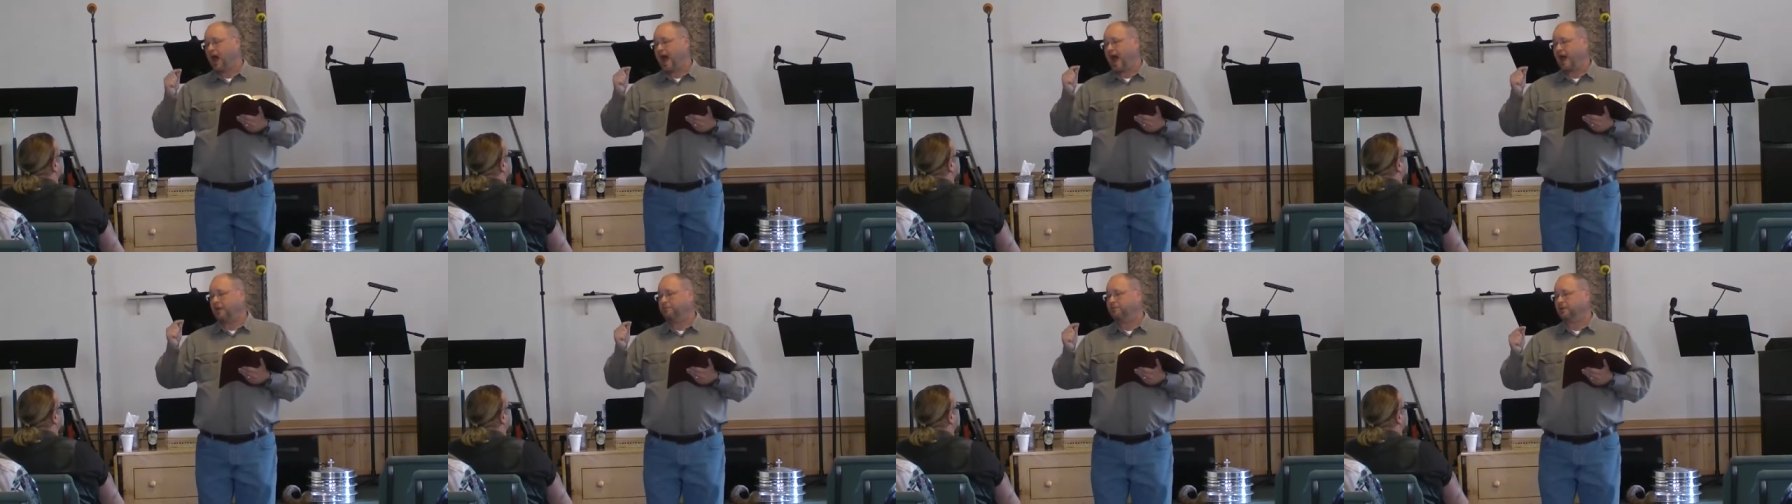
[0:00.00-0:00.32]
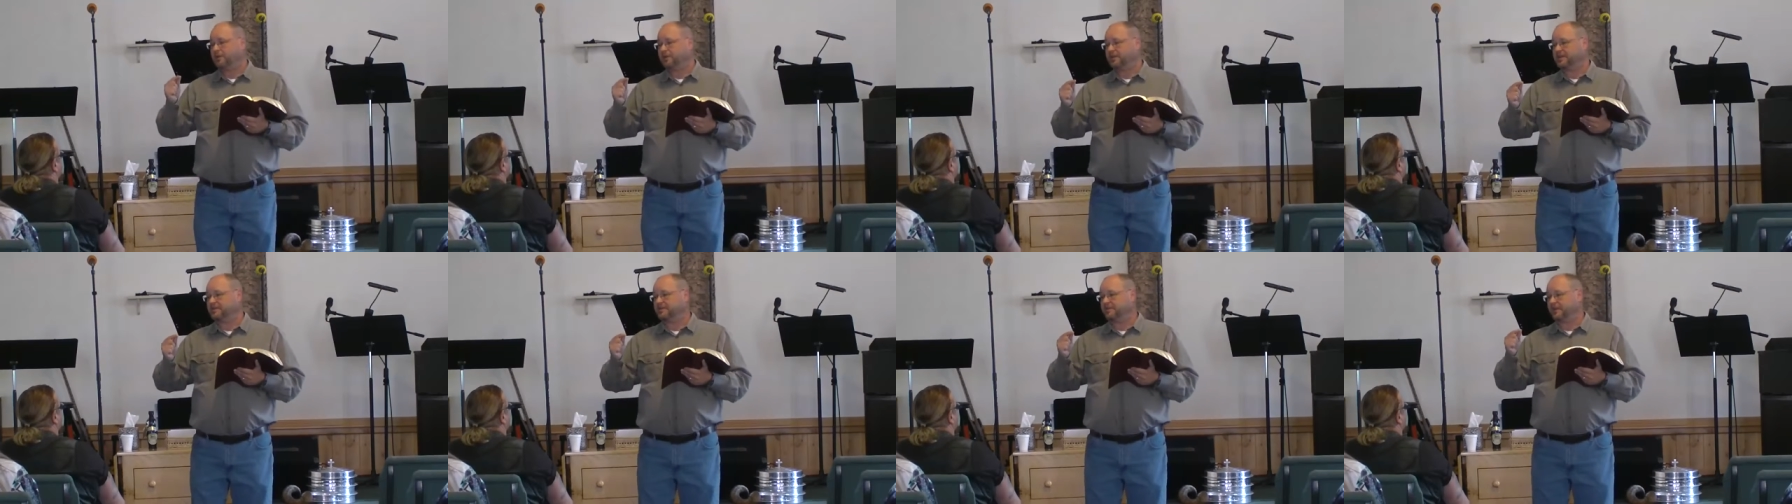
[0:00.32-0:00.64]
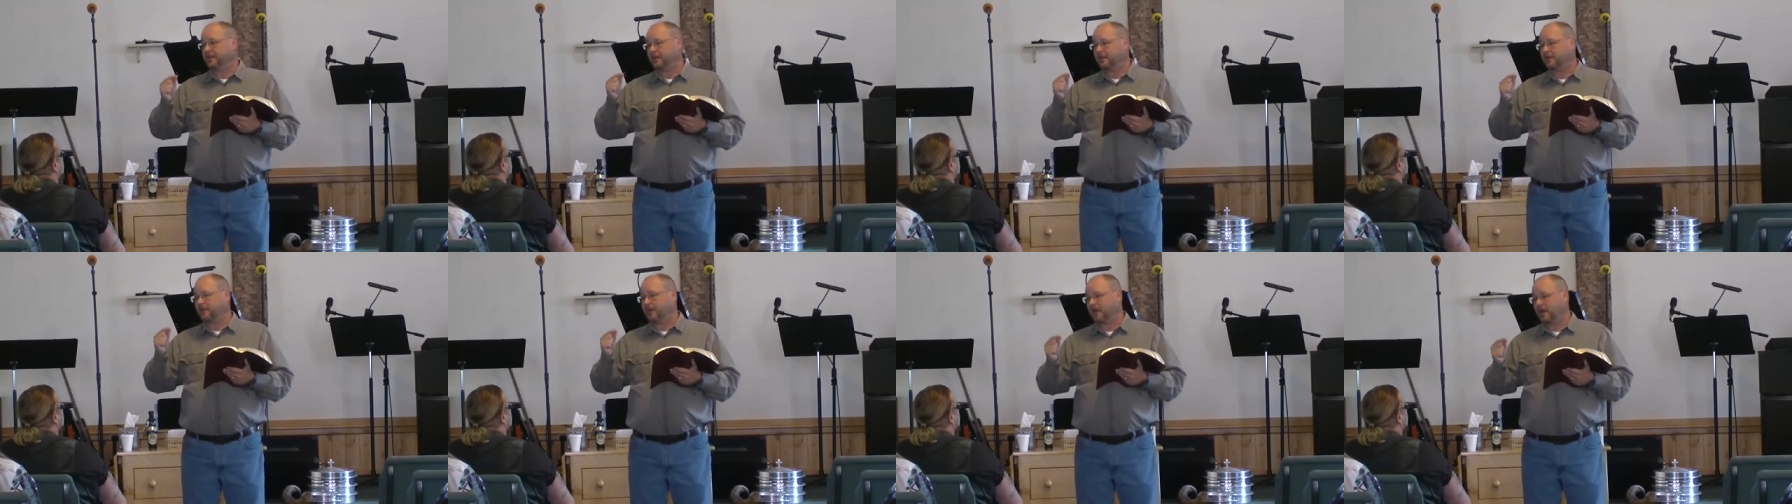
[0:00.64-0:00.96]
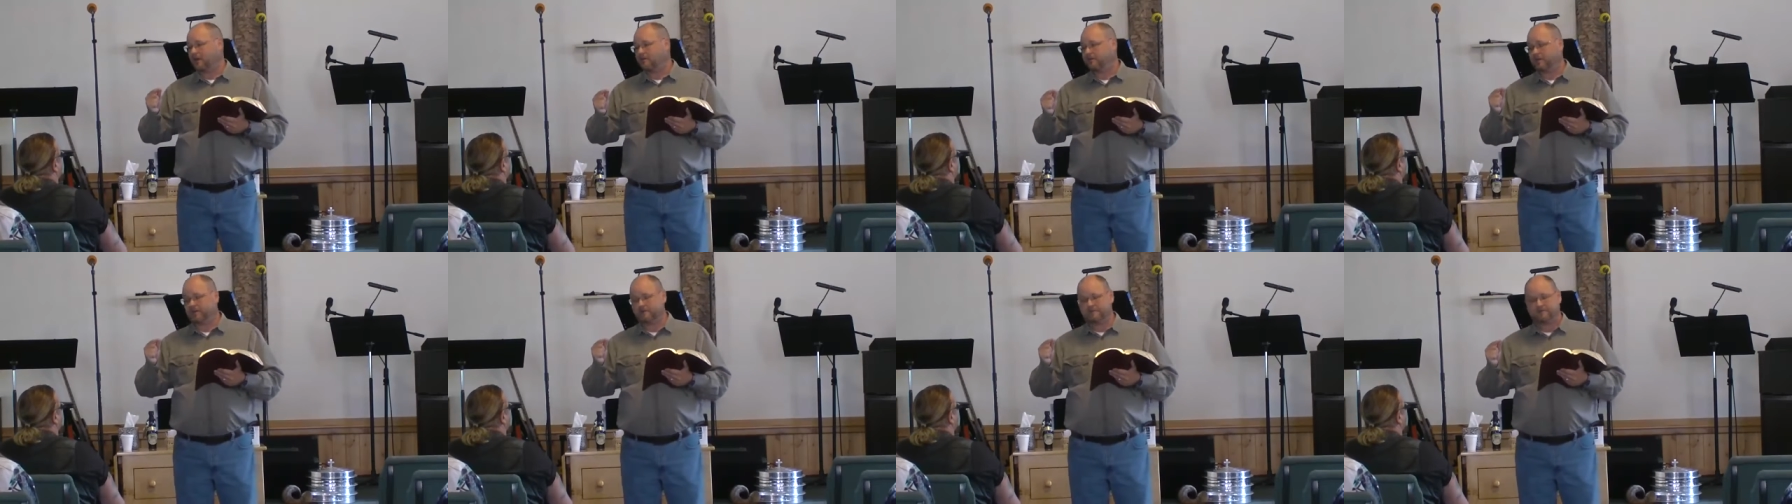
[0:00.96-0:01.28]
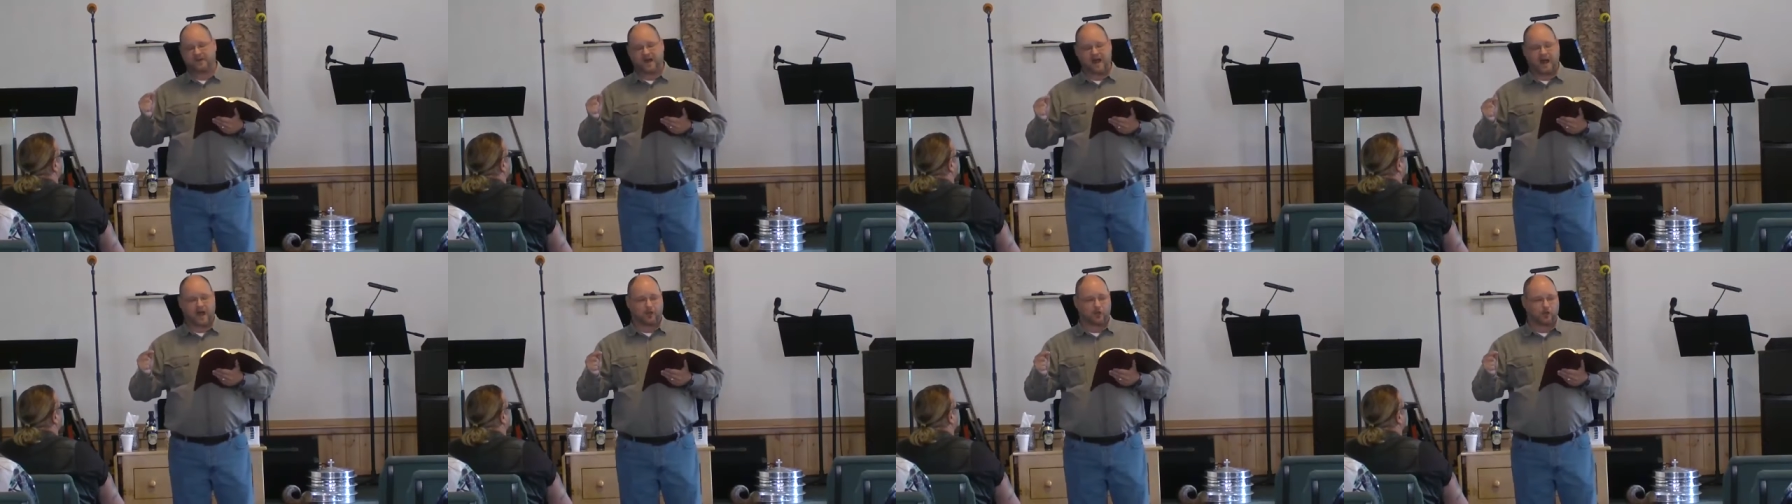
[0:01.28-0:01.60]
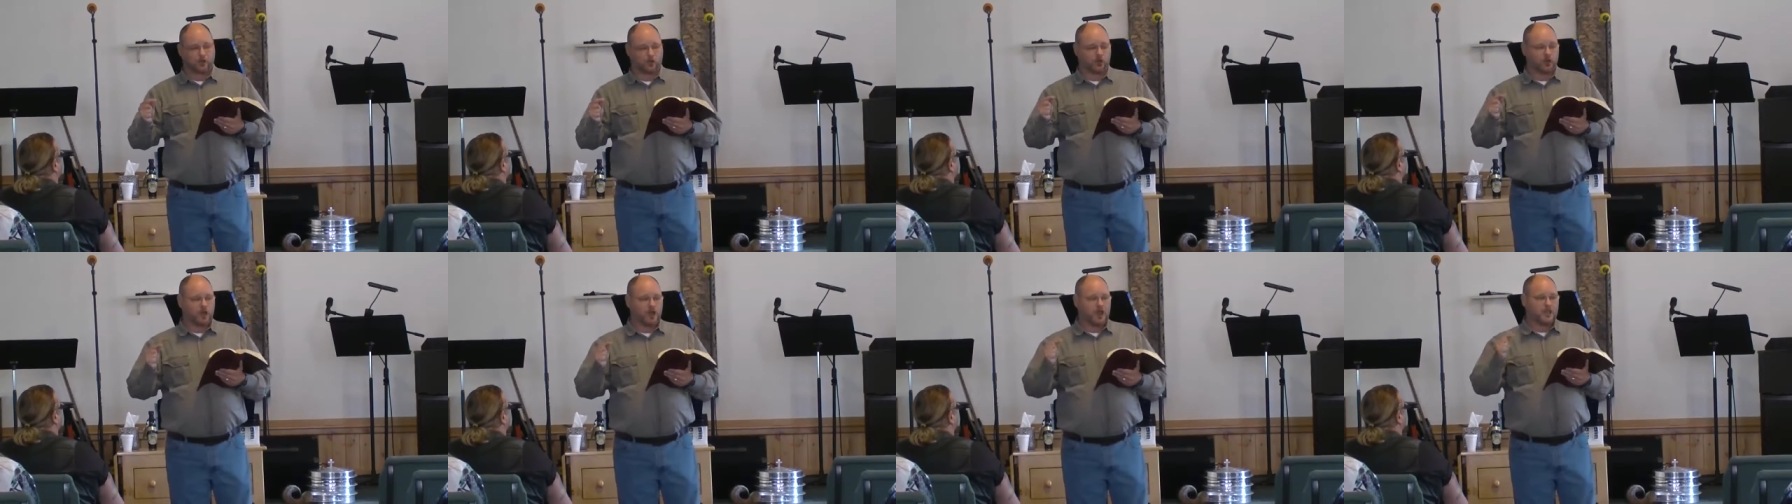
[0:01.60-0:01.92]
I believe in a loving
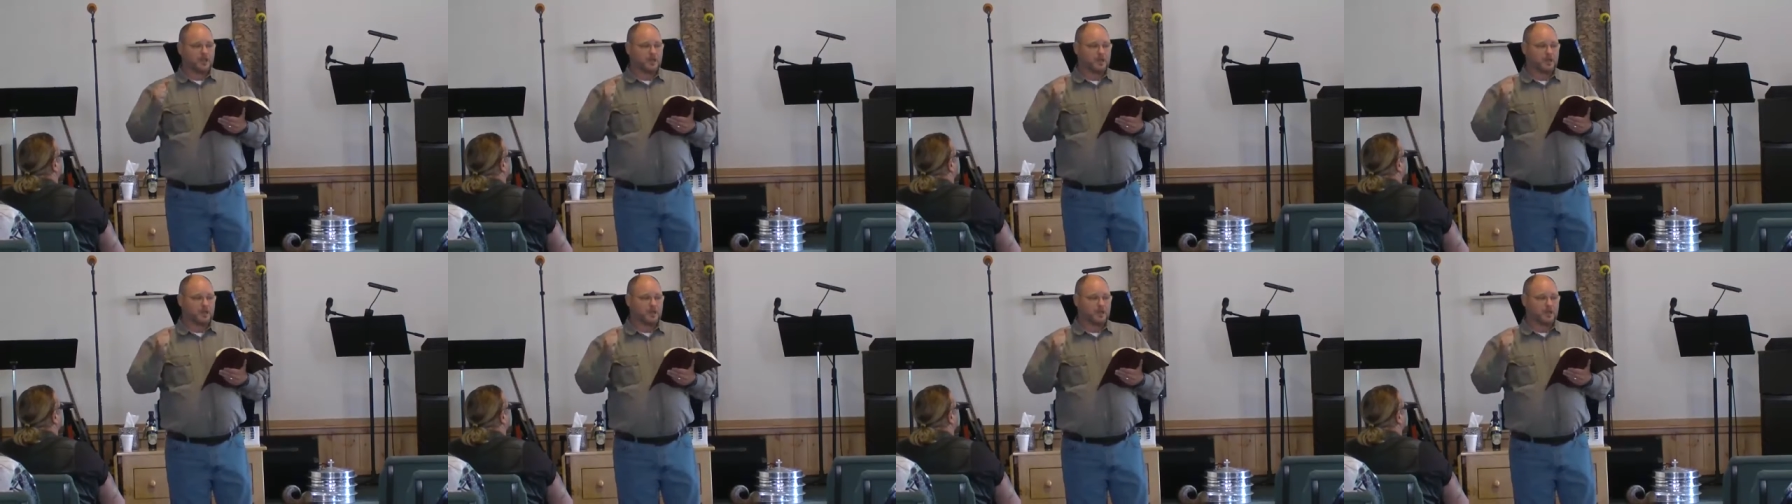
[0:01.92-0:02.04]
father